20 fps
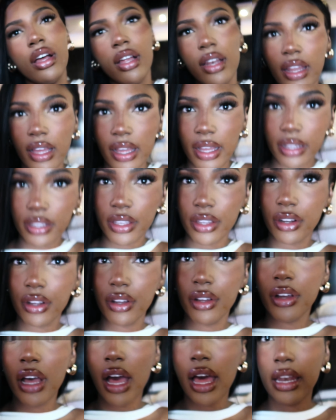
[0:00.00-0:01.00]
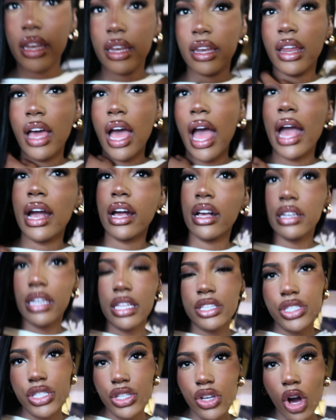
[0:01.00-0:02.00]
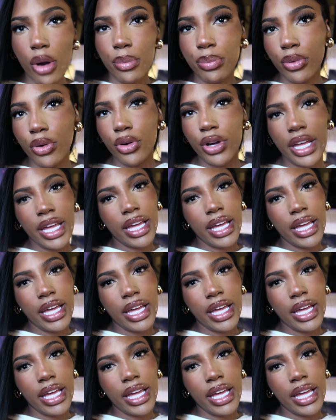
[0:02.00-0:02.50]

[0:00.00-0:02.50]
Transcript: Like, you know, and I literally got brought